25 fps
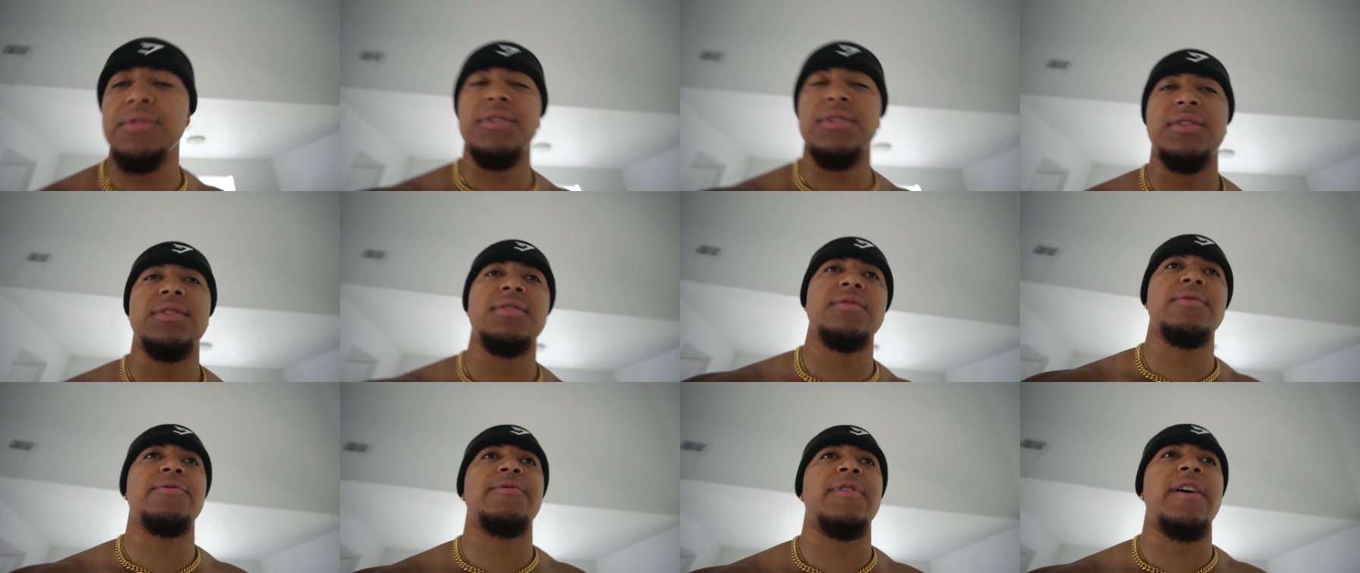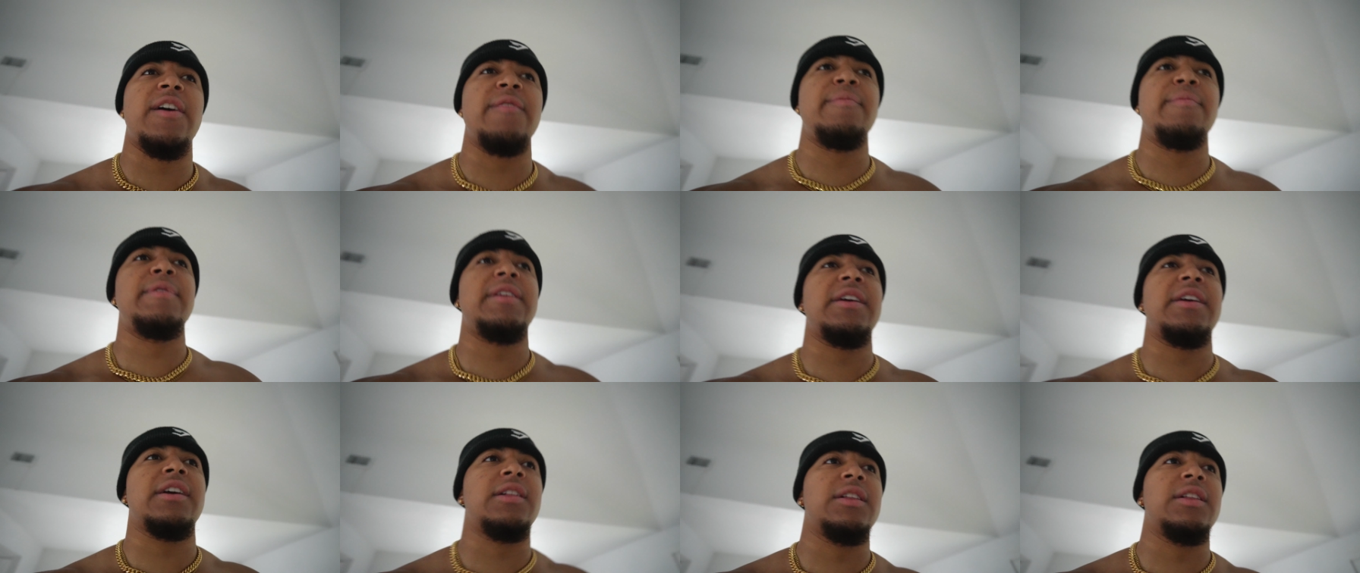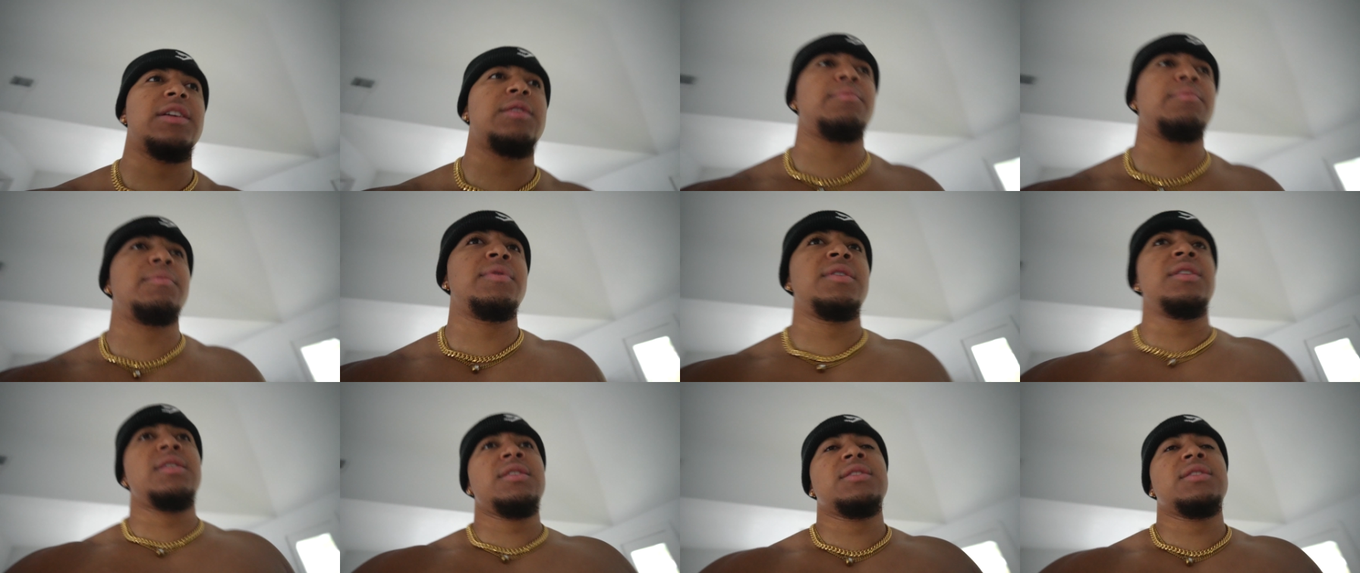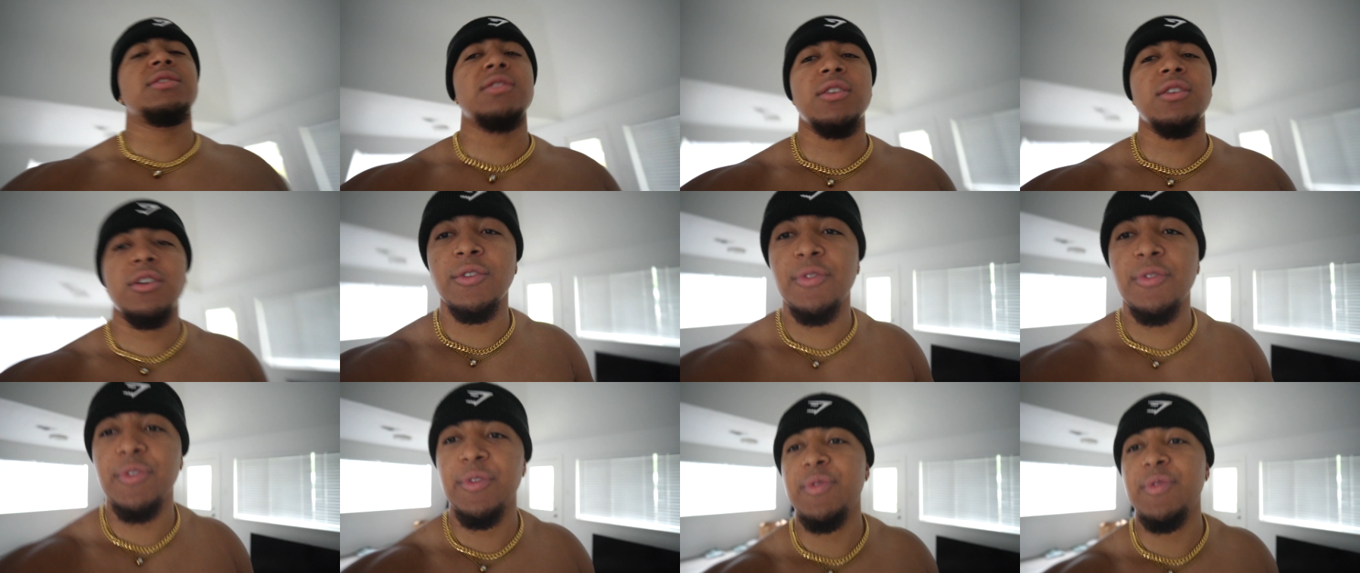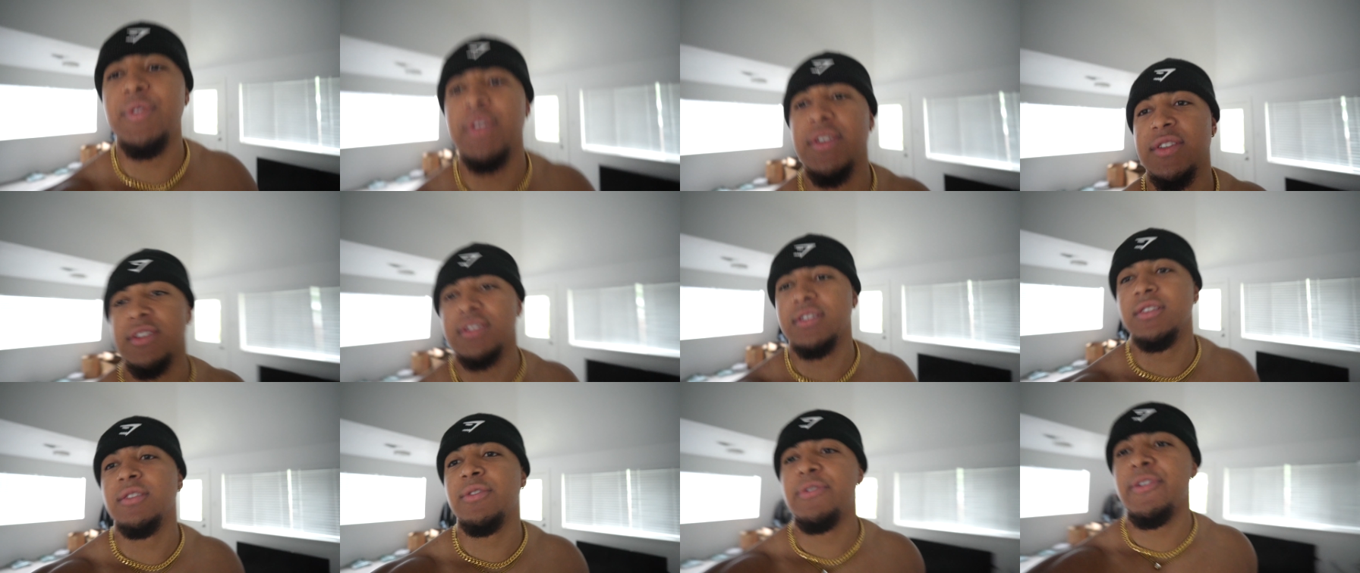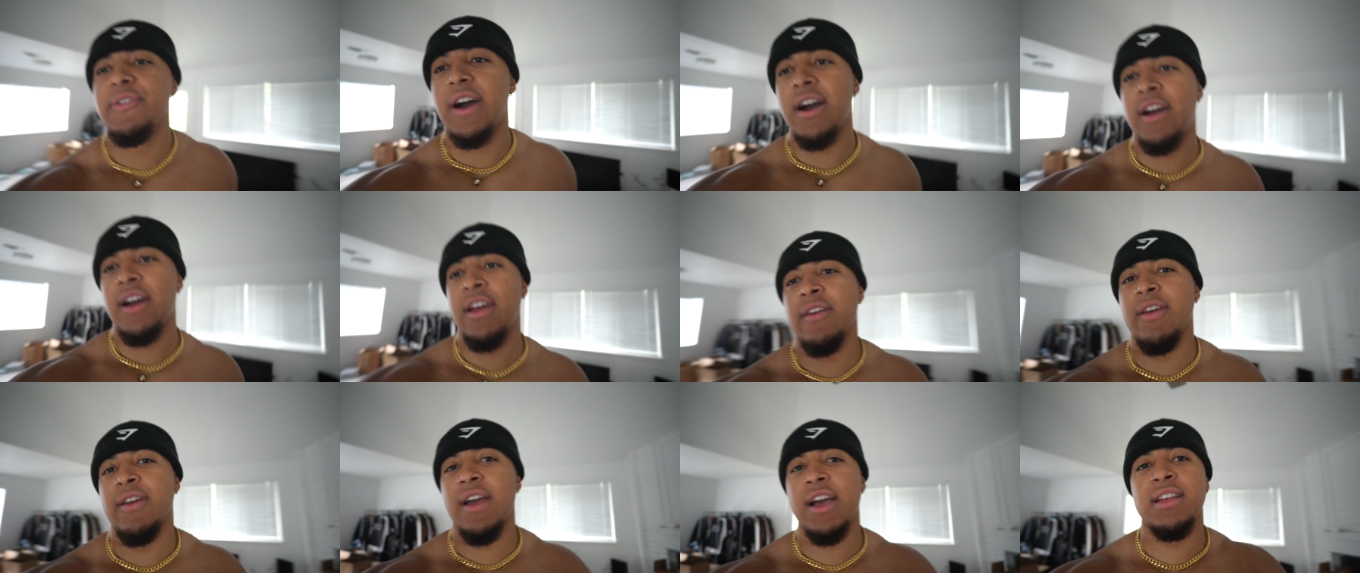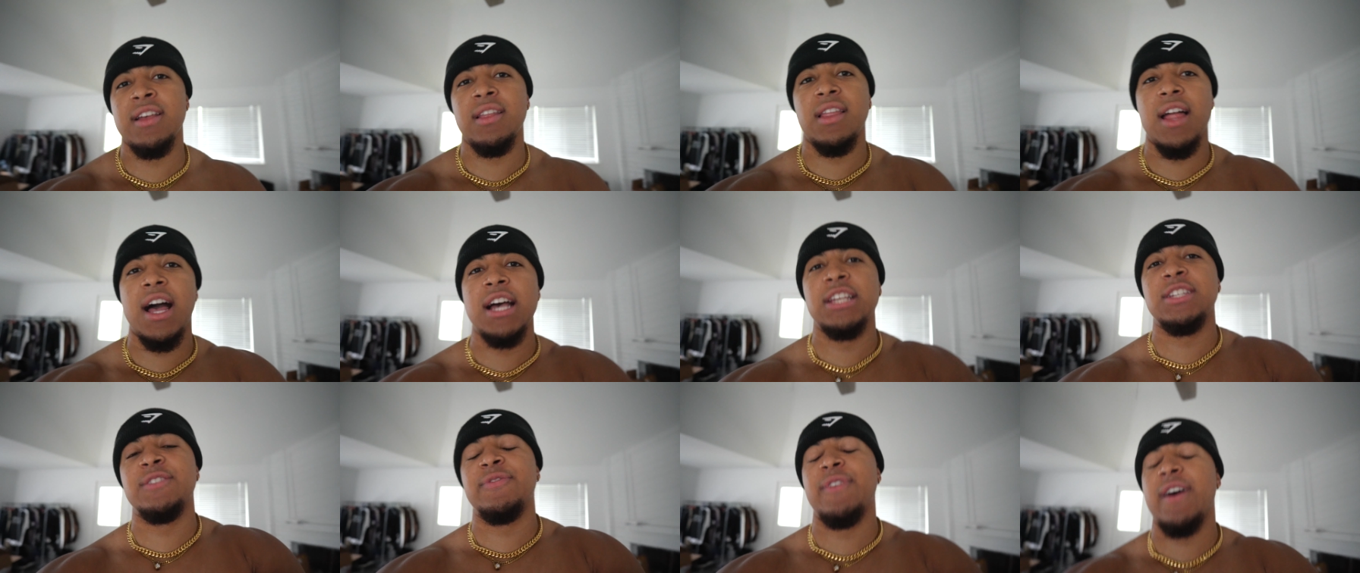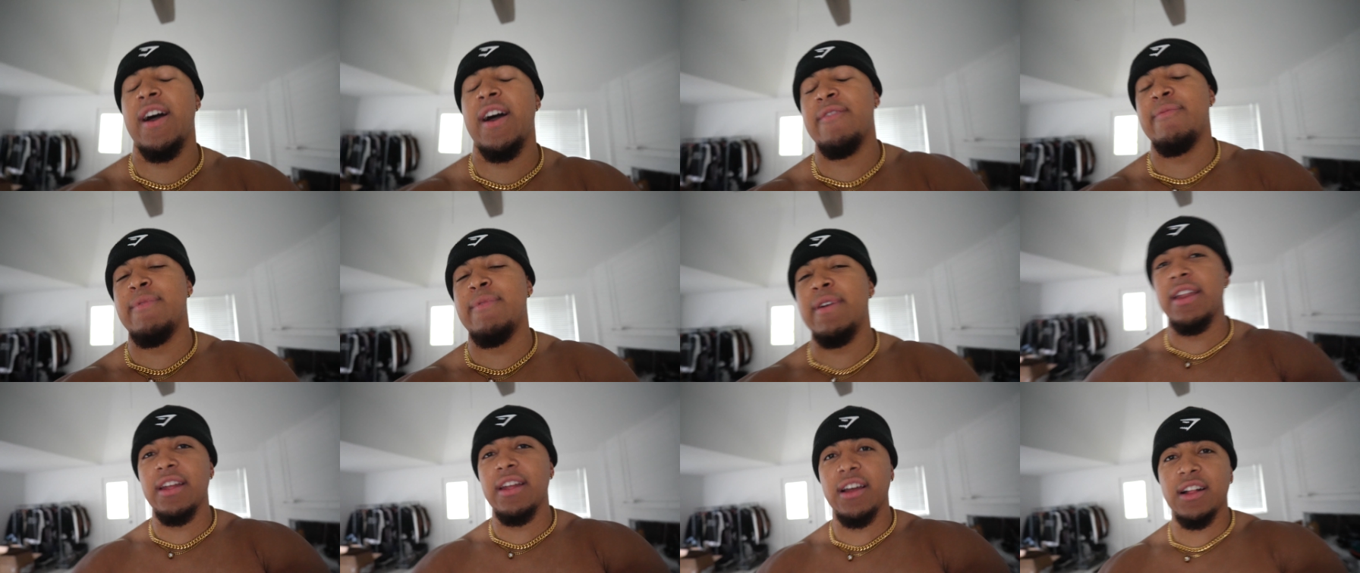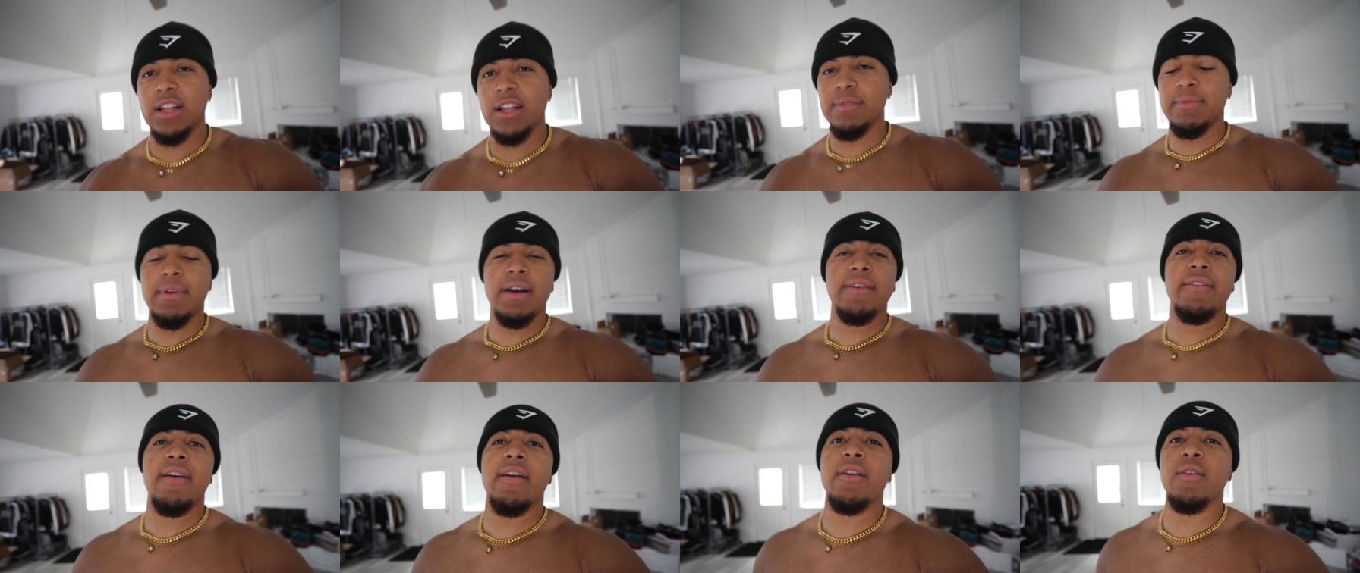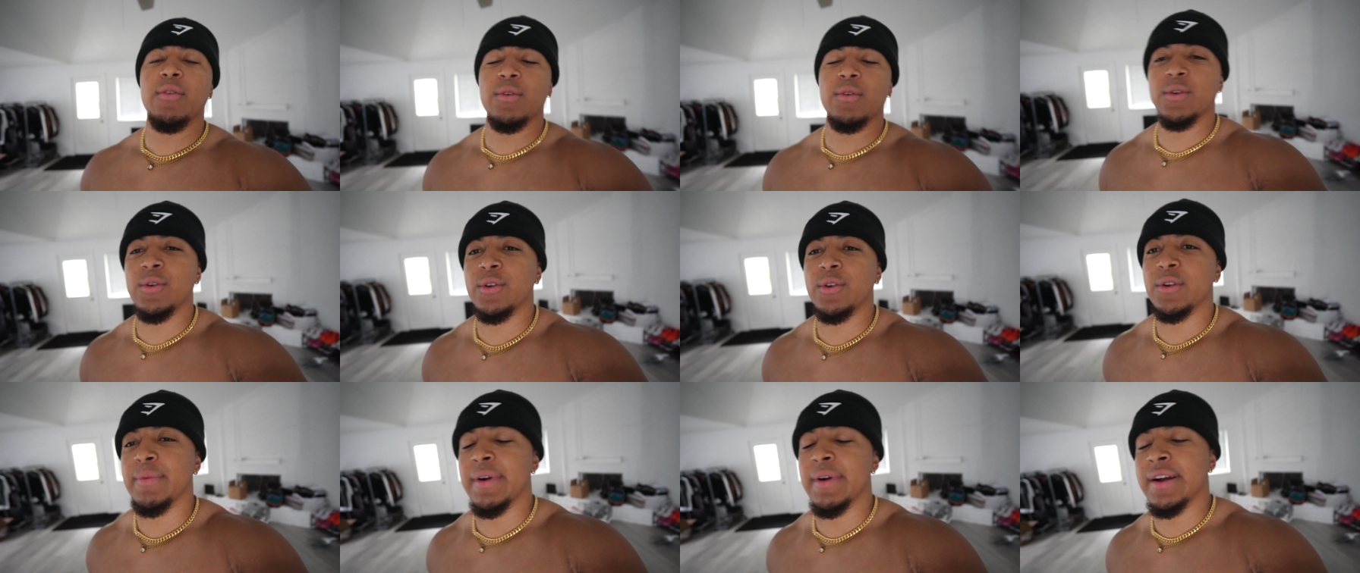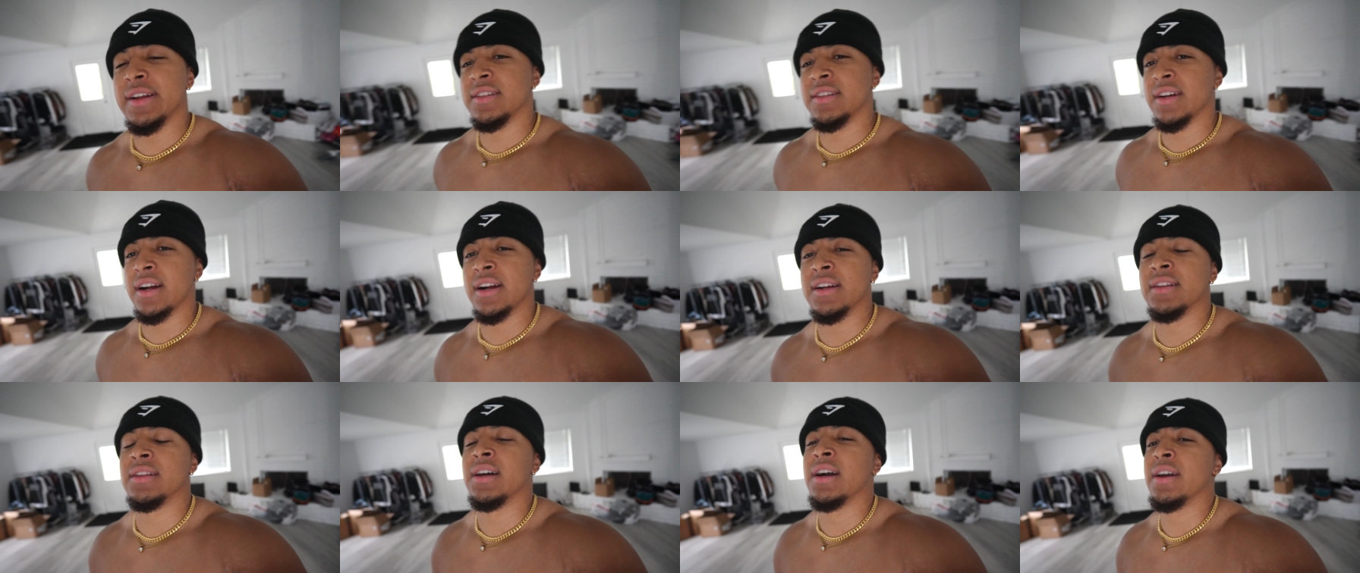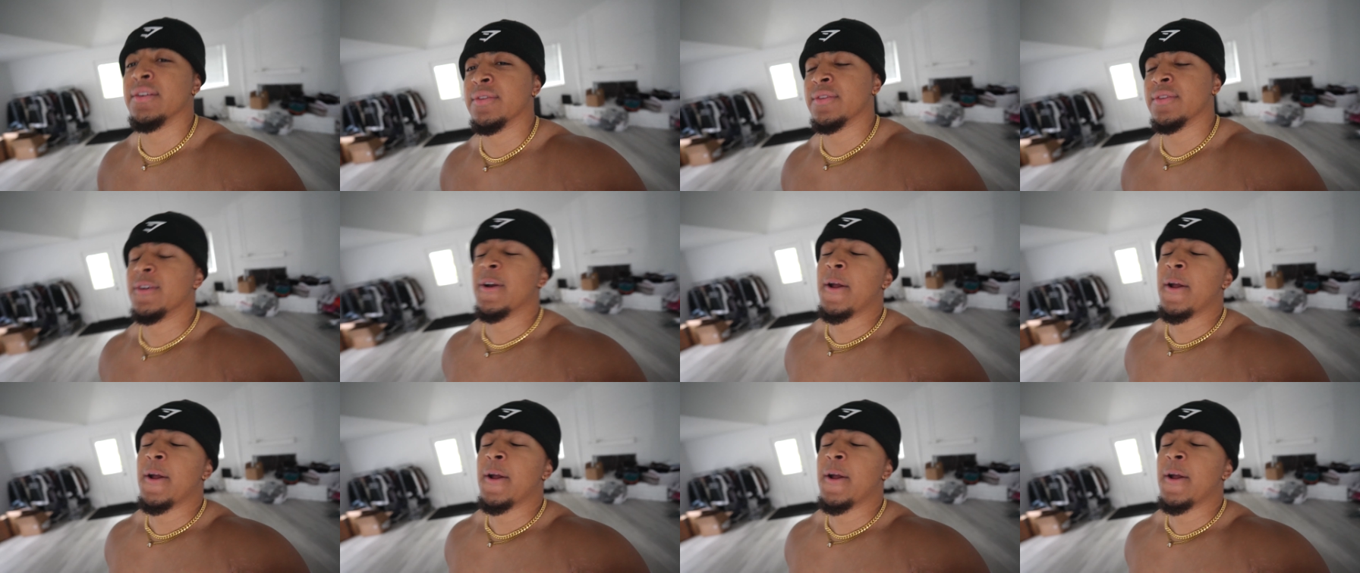This is a five minute clip. So if, if this is the fi last five minute clip I've ever recorded my entire life,